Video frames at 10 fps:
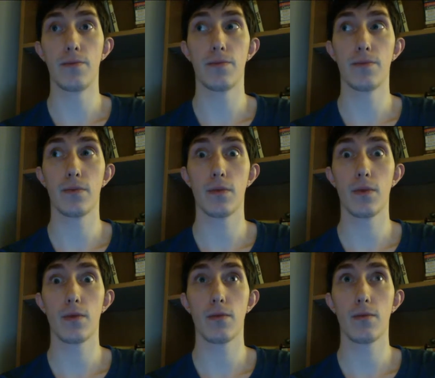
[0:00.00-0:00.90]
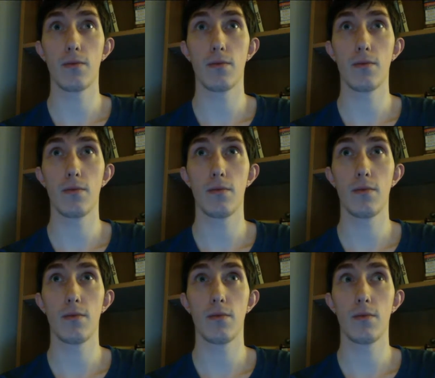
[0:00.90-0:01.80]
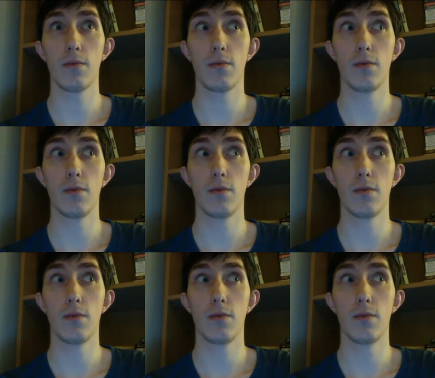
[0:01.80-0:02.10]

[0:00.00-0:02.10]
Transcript: Nothing is said.